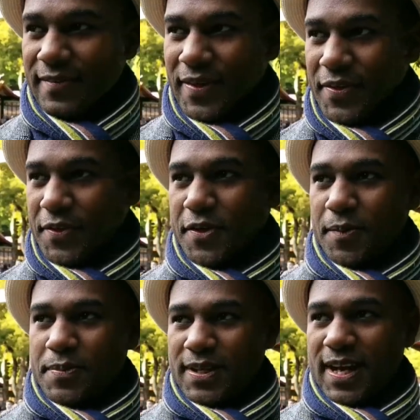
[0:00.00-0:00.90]
you know, go
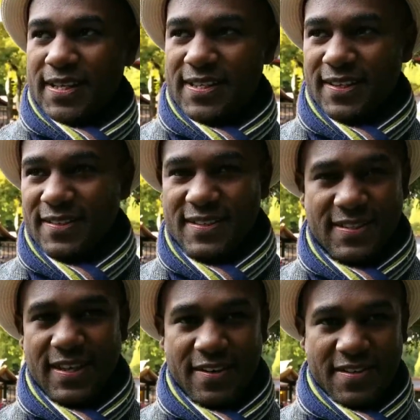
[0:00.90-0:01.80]
up to that
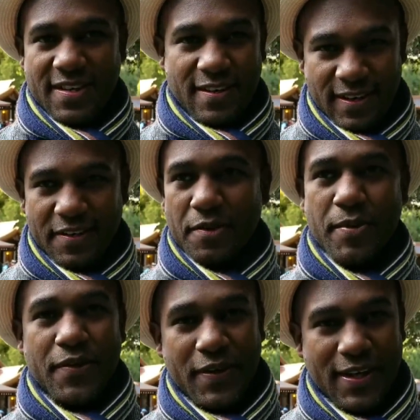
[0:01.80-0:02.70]
stairs there and you'll
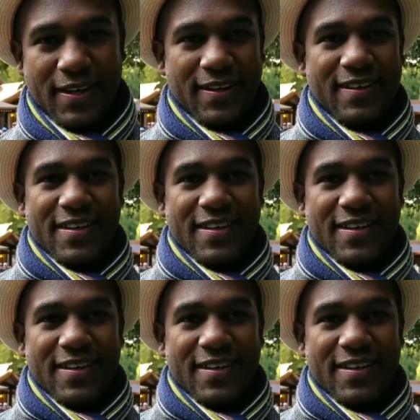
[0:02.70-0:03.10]
be okay.